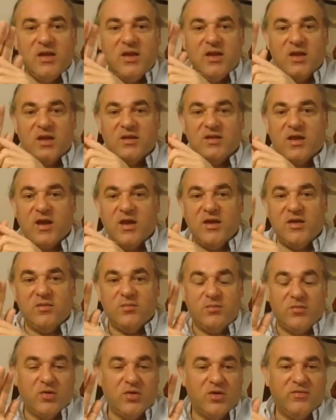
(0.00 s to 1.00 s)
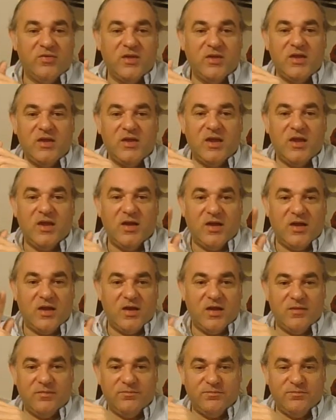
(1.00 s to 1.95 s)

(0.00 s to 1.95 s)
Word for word: entire, more of the uh,